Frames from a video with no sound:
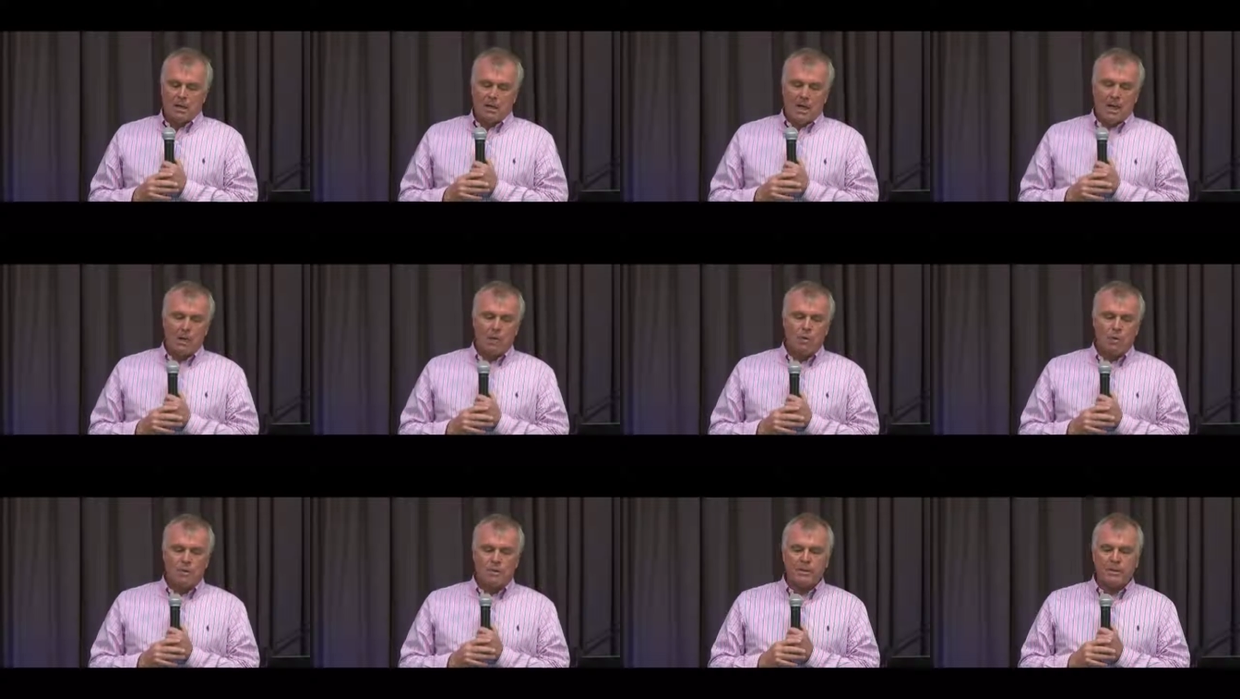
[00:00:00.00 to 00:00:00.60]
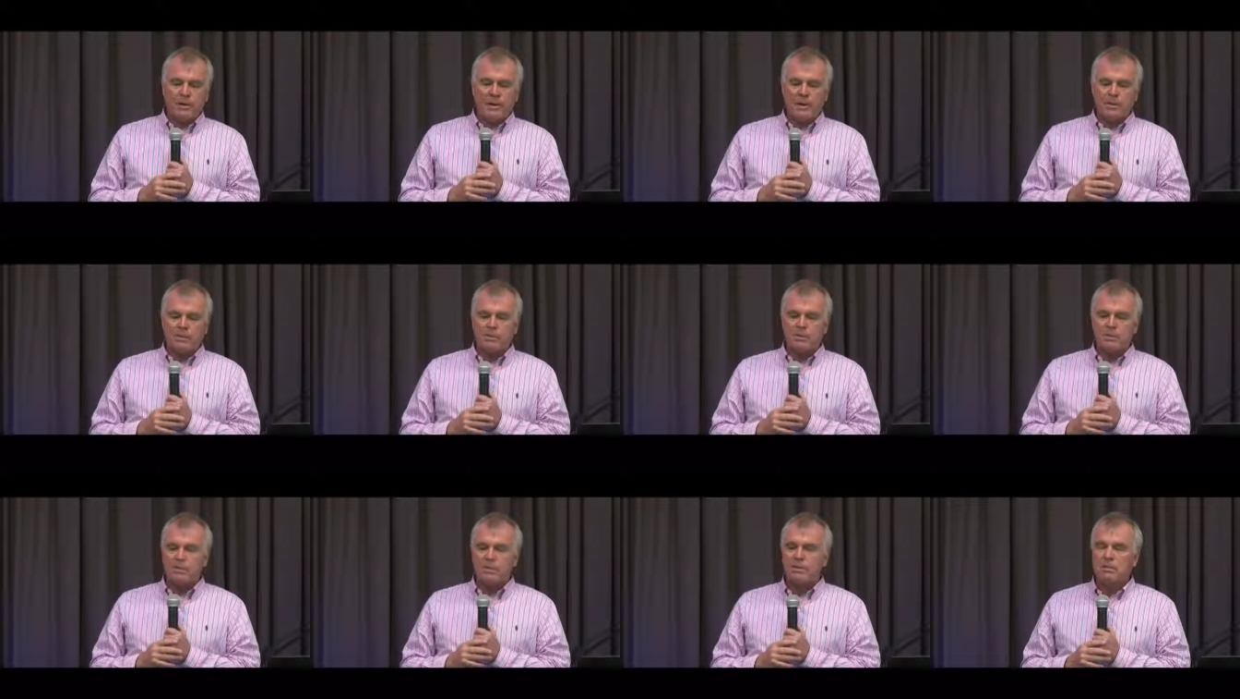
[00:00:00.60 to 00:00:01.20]
I walked
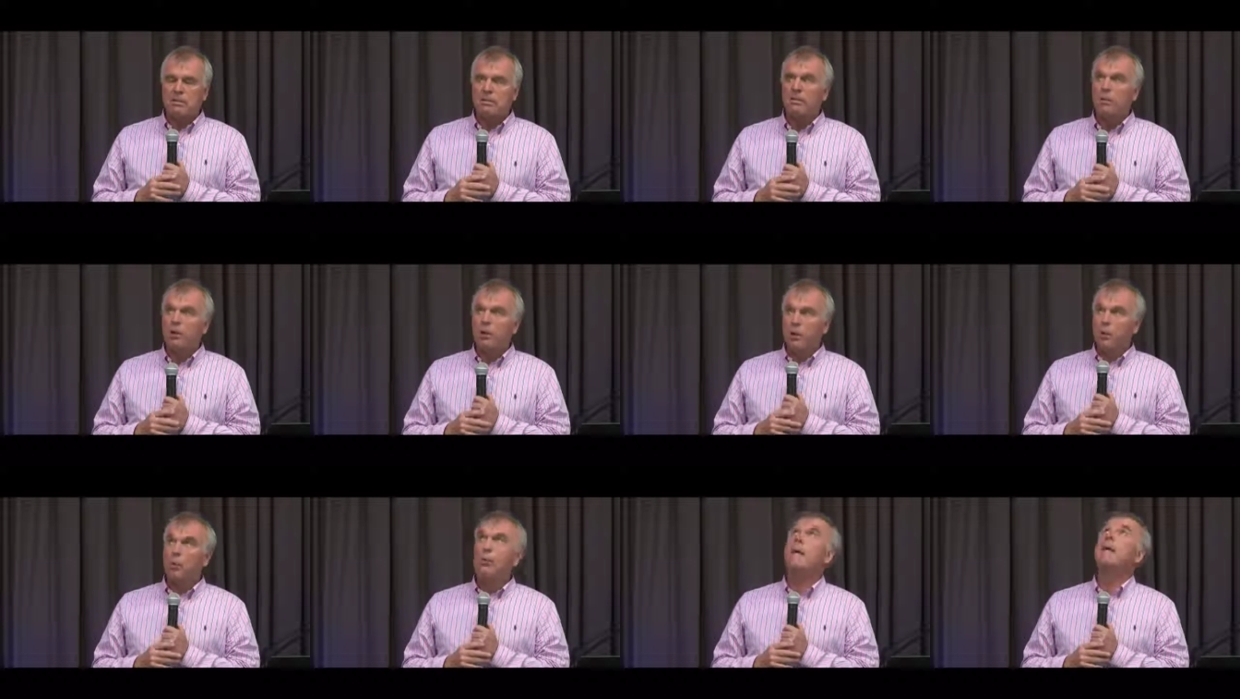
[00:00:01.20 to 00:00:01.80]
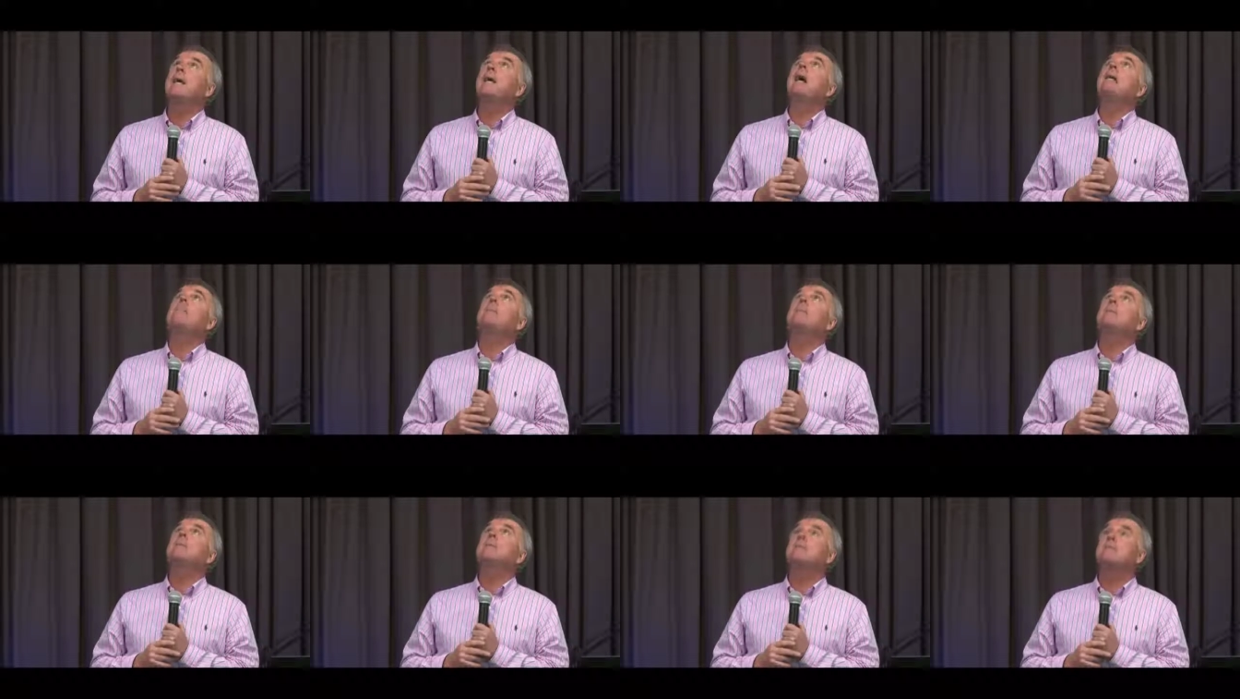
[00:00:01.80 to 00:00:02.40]
around looking
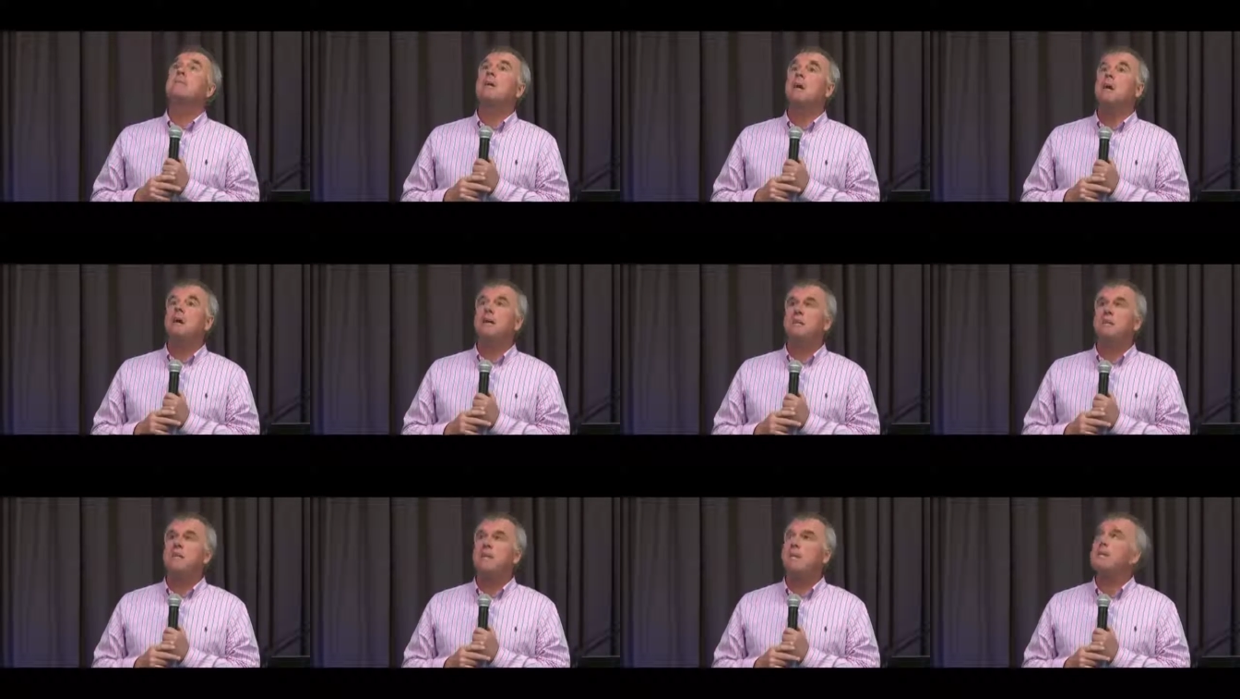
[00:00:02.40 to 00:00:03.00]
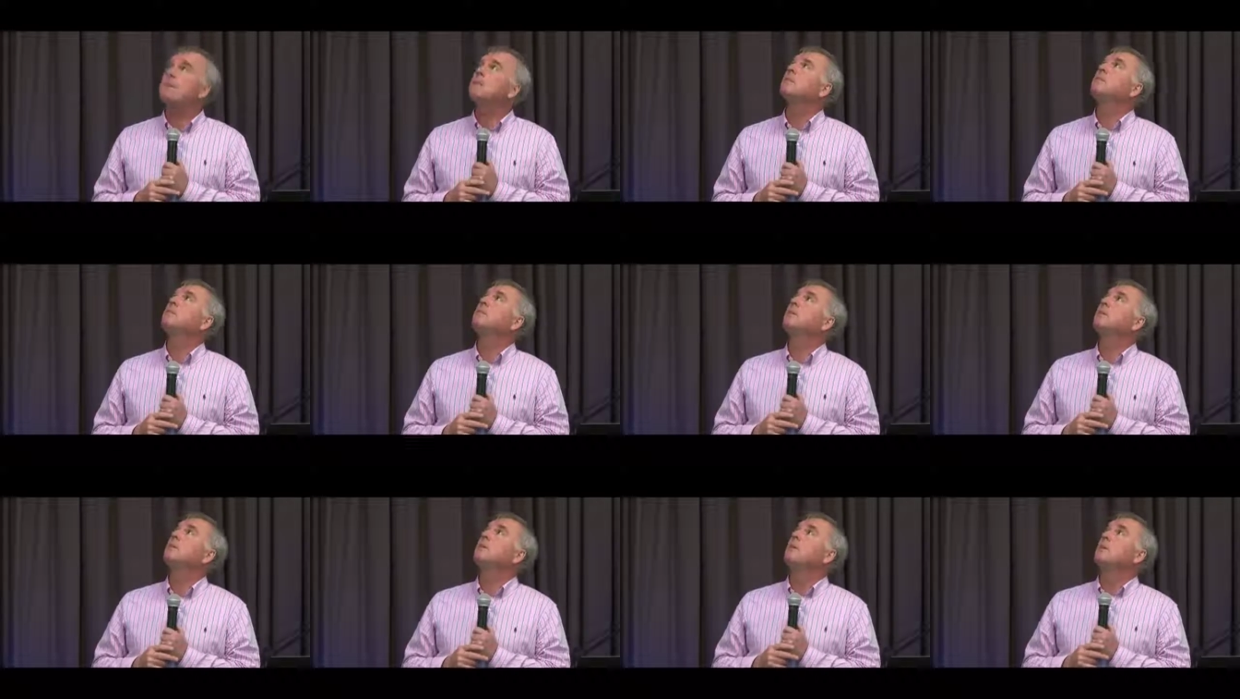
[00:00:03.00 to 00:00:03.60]
up in the sky and said,
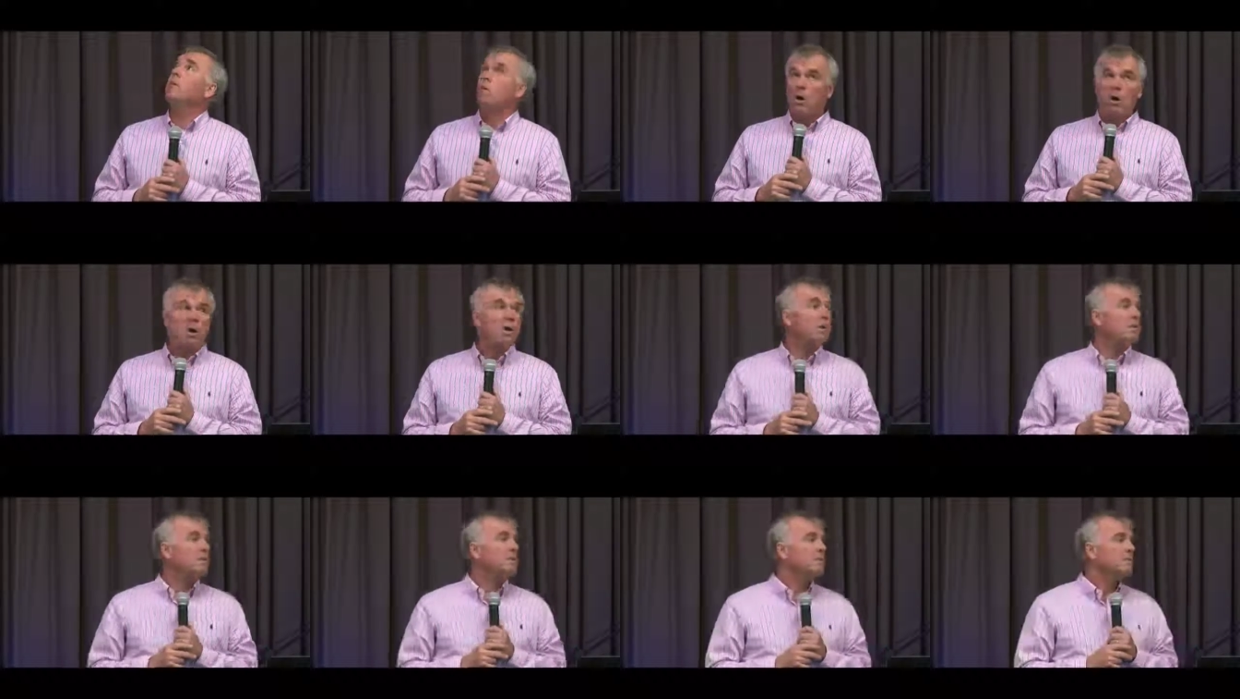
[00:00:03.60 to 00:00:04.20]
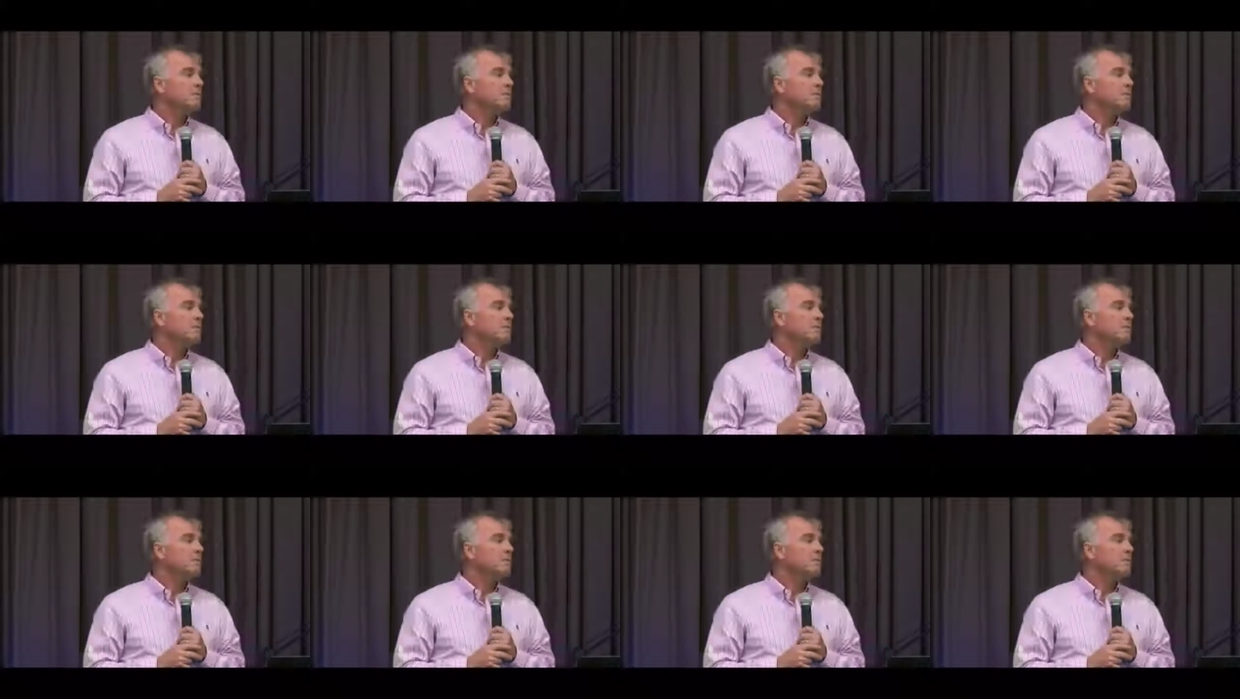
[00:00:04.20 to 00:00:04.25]
God,